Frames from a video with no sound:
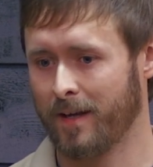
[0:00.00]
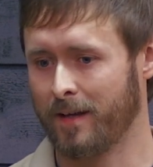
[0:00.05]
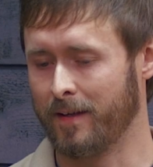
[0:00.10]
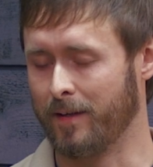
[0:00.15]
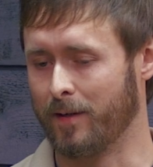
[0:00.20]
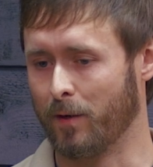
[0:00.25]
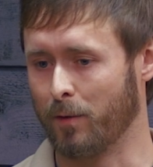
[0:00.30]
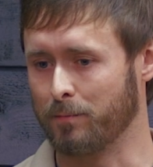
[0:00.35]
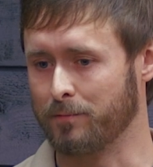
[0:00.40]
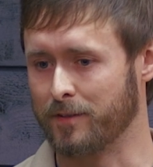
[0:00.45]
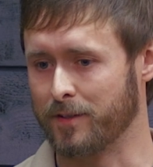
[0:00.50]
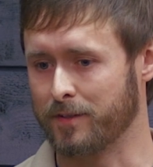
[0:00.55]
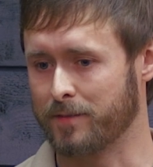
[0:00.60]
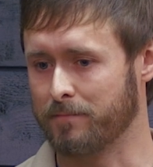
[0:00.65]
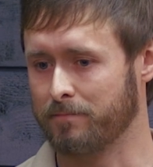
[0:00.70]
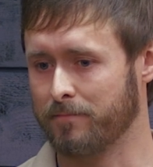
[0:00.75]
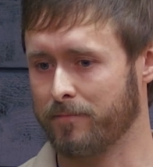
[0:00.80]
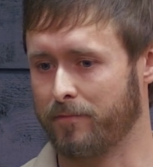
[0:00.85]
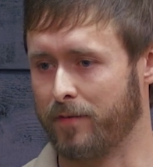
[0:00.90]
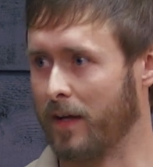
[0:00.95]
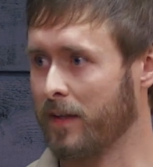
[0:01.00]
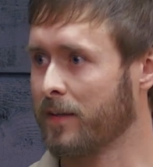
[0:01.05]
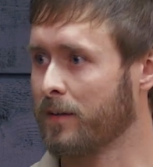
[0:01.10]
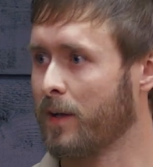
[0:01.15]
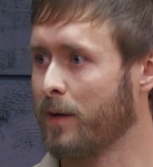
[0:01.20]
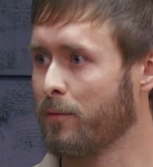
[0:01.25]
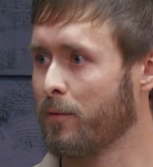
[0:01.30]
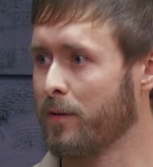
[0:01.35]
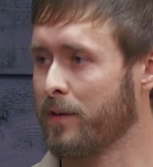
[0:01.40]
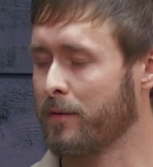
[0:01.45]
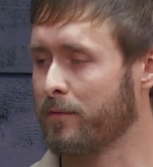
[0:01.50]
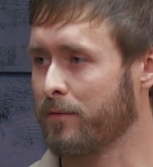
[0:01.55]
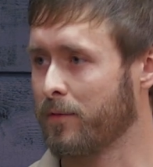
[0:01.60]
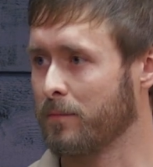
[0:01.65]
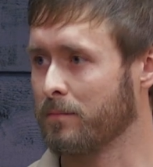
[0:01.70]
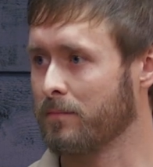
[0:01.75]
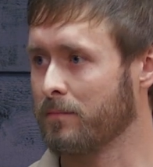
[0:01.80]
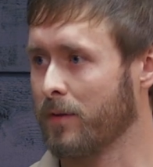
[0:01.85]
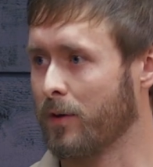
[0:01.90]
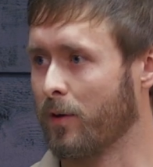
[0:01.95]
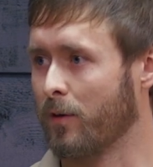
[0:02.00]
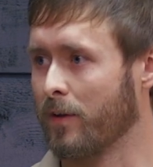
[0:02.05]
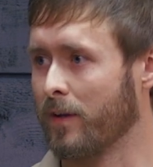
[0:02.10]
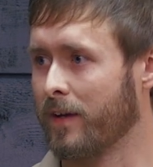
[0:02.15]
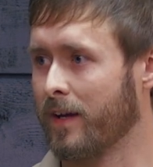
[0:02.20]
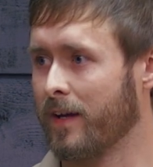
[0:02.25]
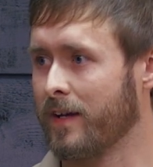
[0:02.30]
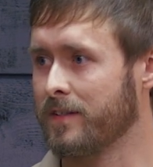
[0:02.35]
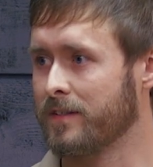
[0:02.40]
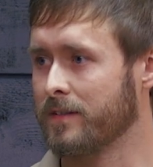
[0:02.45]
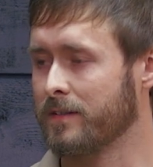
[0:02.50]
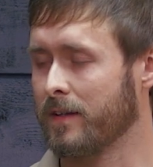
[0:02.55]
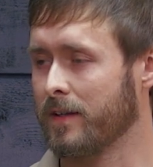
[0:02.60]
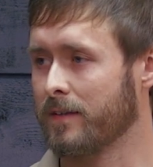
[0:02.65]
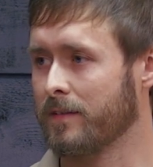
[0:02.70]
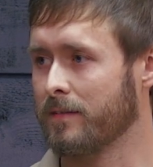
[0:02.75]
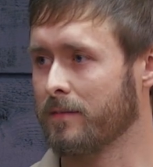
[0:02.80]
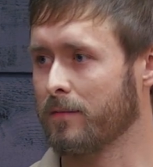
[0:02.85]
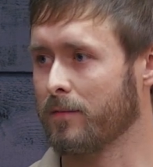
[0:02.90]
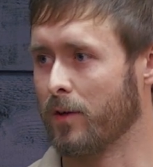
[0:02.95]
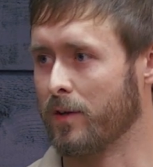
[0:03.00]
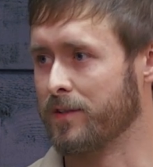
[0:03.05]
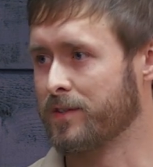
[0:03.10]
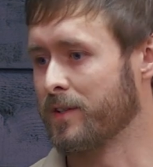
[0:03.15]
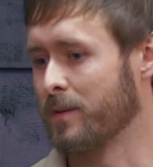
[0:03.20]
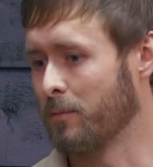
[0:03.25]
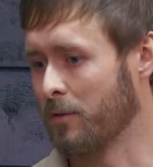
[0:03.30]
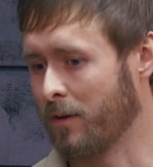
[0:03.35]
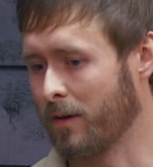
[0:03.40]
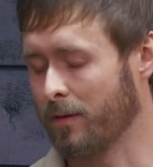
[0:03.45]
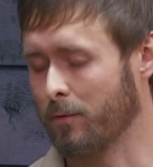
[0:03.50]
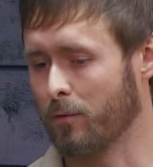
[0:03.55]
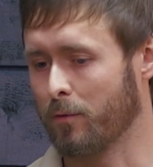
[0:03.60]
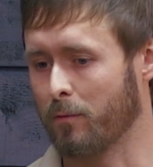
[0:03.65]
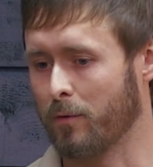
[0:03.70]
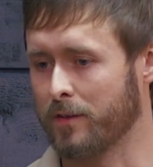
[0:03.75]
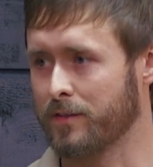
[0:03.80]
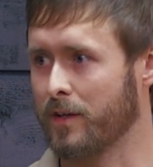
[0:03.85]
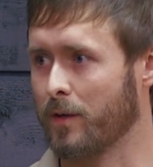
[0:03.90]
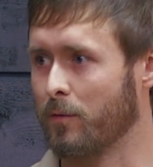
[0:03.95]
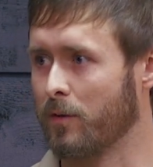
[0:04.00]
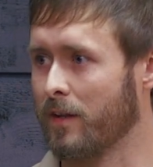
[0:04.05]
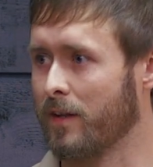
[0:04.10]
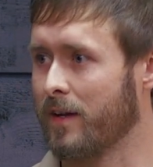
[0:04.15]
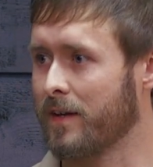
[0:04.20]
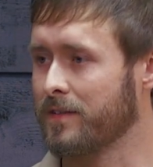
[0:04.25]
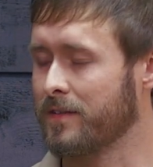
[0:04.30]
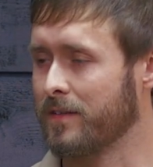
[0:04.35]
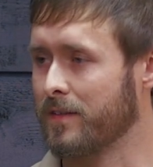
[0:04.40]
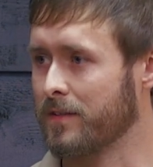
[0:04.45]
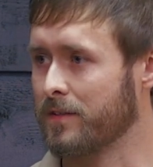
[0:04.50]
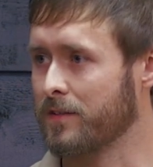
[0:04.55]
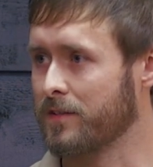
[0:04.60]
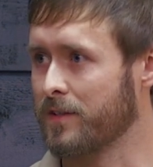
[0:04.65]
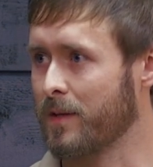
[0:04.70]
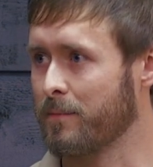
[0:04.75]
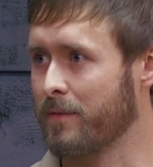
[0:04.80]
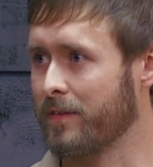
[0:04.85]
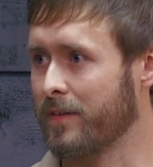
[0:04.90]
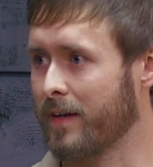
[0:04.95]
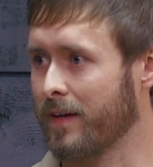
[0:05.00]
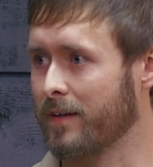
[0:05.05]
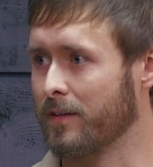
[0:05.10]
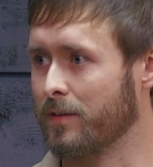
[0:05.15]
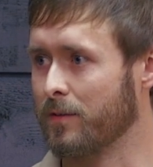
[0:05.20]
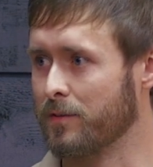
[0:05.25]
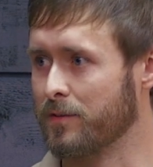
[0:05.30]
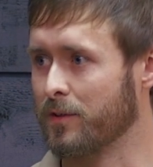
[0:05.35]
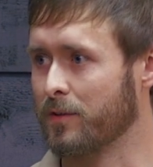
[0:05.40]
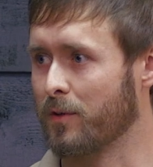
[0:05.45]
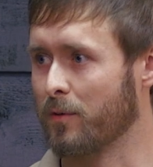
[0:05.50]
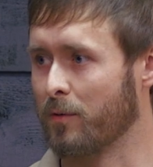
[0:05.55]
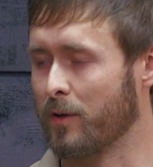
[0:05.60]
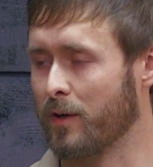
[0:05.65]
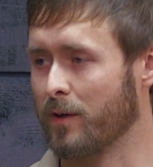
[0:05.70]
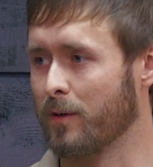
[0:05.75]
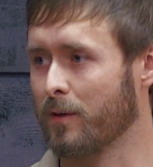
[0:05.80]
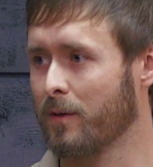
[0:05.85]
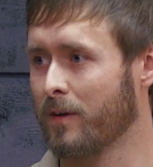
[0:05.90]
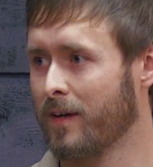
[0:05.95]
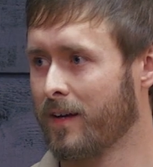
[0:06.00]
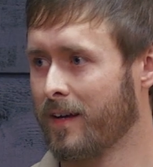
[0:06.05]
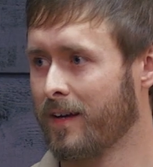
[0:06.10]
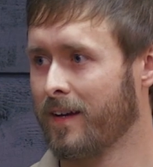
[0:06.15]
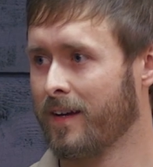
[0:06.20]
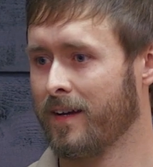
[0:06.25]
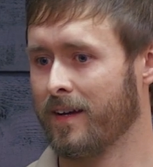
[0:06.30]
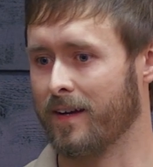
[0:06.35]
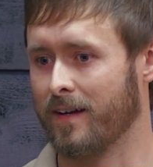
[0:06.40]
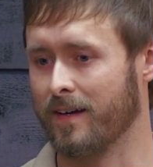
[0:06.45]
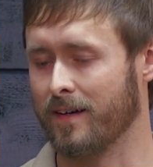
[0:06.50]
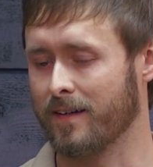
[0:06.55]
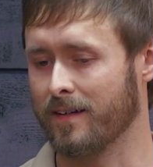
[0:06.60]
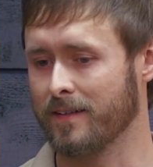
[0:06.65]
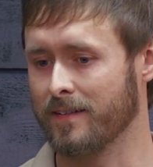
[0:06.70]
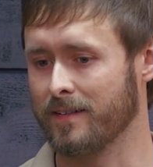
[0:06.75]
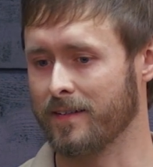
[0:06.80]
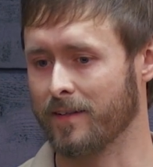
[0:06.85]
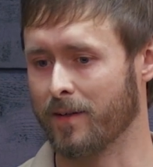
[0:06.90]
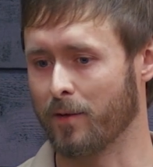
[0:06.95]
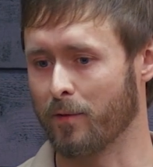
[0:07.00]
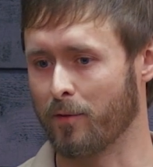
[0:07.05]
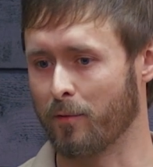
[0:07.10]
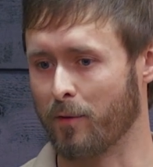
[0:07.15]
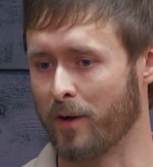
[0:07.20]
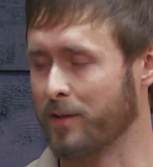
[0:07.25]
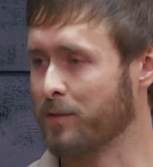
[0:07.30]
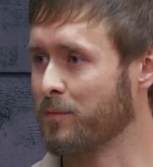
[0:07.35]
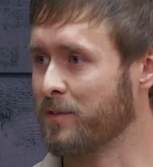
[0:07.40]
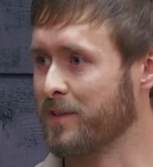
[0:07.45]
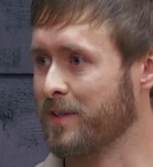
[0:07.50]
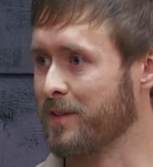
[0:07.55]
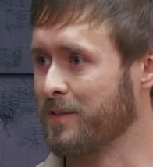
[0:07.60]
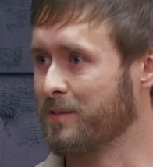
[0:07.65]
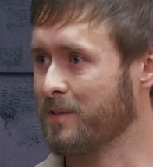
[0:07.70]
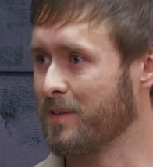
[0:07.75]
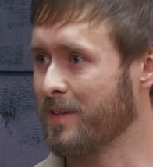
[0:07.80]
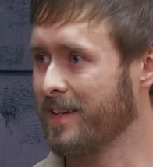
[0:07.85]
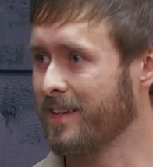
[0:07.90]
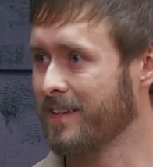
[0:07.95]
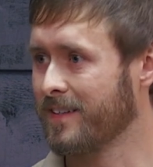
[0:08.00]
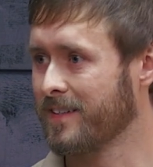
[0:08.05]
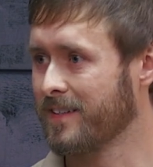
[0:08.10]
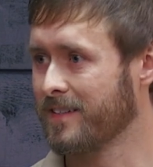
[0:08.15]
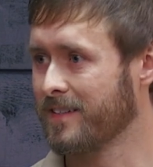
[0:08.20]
you know, just fell in love with it from an early age and, and very similar. once I realized that this is something that I could do as a career, uh, you know, the rest was history. You